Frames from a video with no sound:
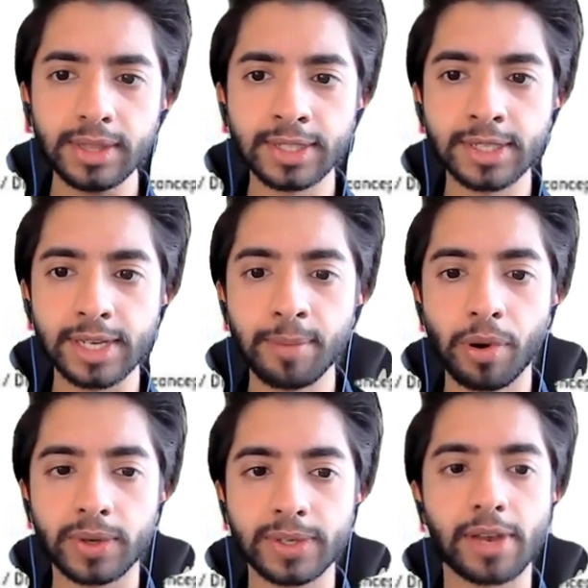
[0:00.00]
this is a
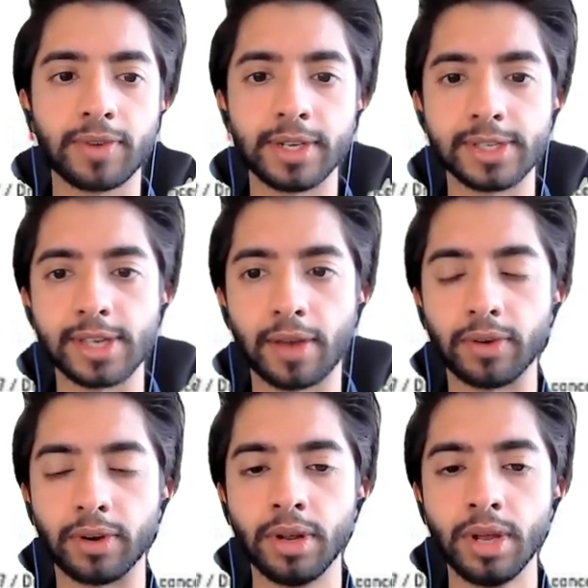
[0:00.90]
Boeing
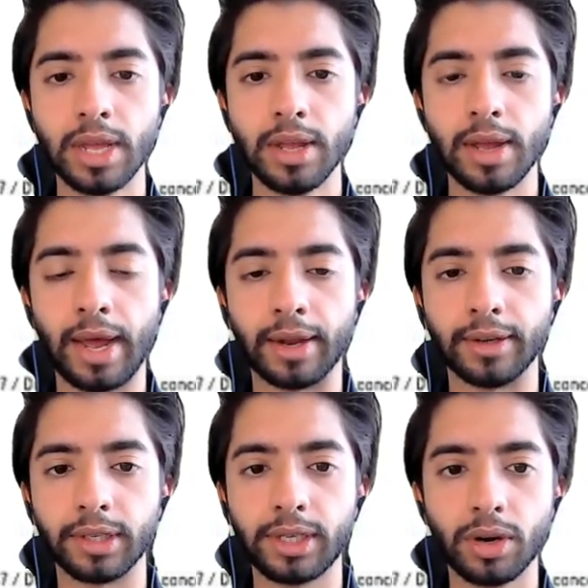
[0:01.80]
787,
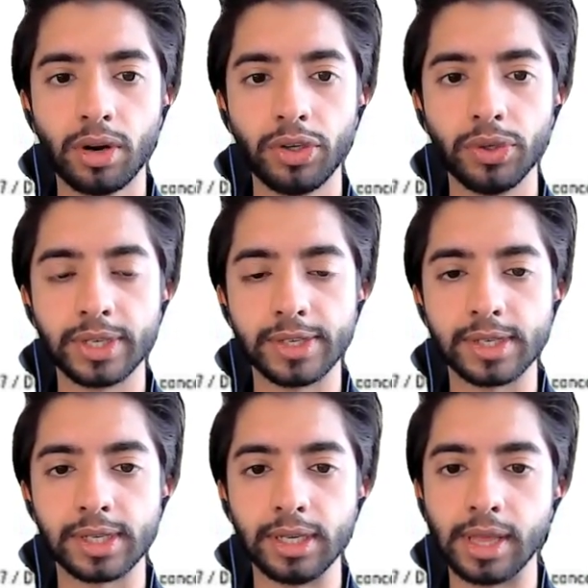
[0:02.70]
and here you can
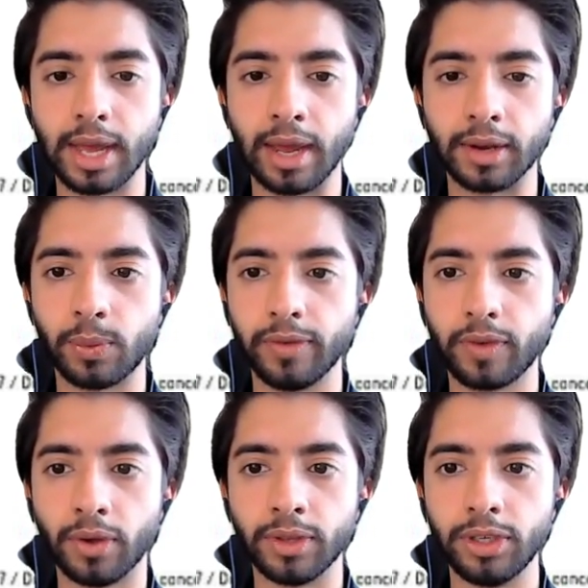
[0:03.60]
see that
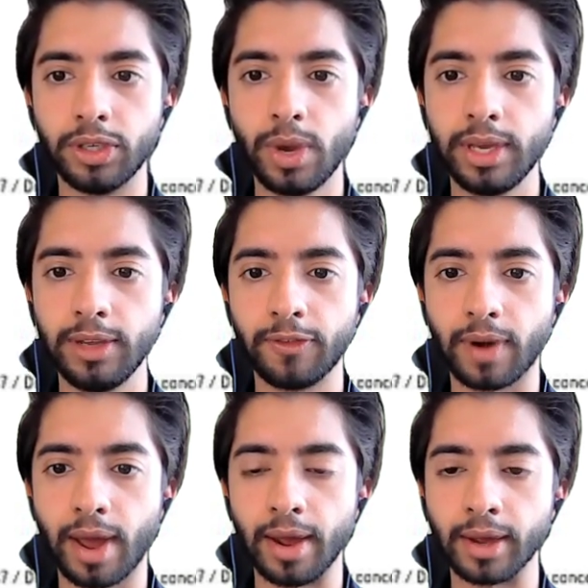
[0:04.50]
we've got the UAE
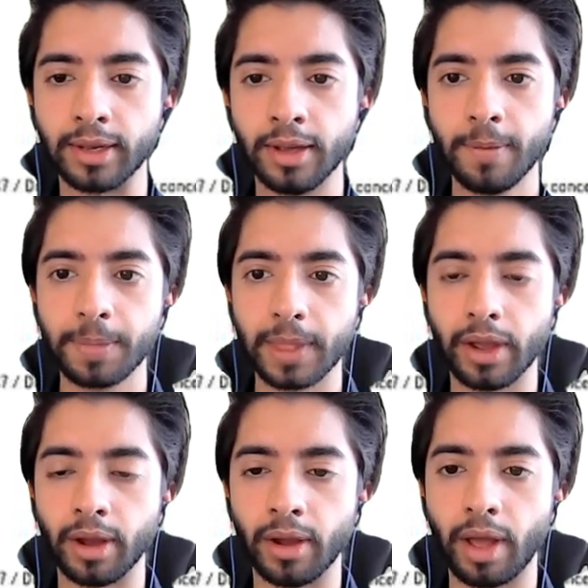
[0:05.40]
flag
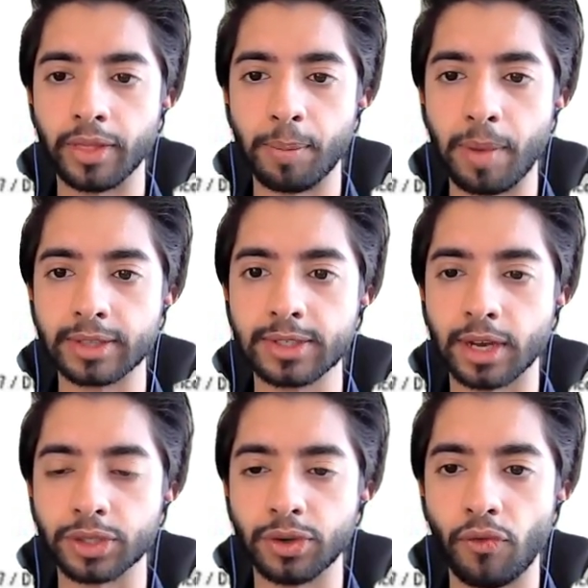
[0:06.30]
at the back
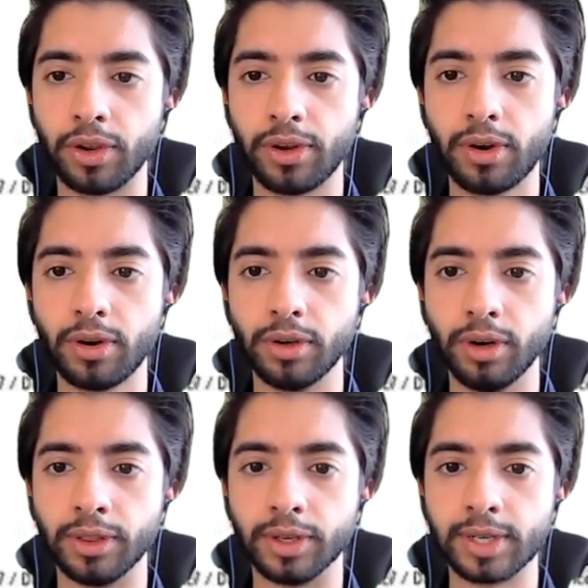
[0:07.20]
section over here
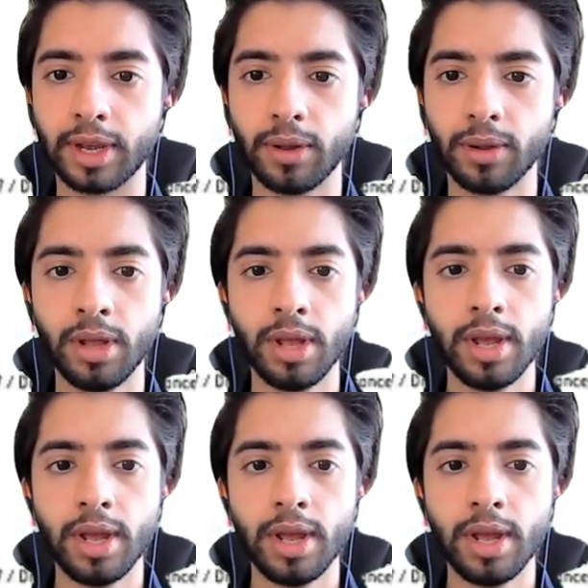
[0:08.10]
in the tail.